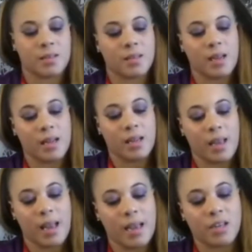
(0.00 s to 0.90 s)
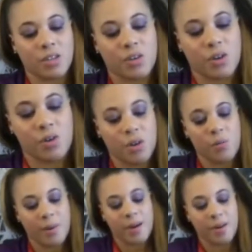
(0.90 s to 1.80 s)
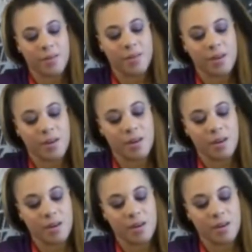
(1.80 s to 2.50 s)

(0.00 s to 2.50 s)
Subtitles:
Slightly add your cocoa powder in.